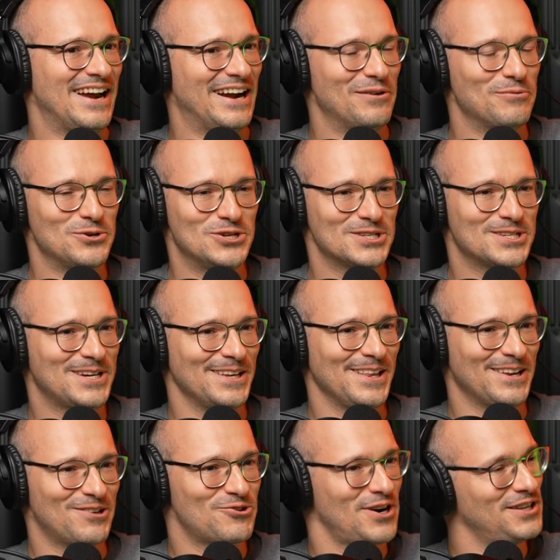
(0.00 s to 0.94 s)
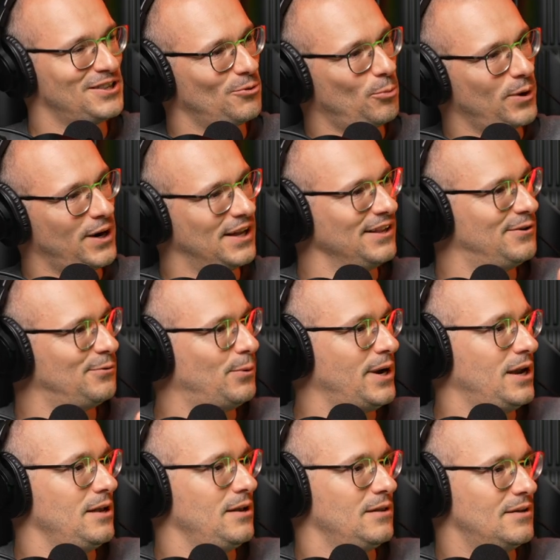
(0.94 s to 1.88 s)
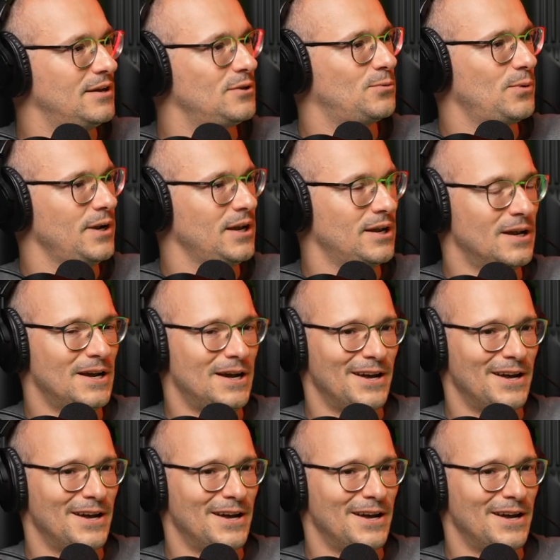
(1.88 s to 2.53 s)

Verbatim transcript: and it would just kind of like try to wiggle away that way.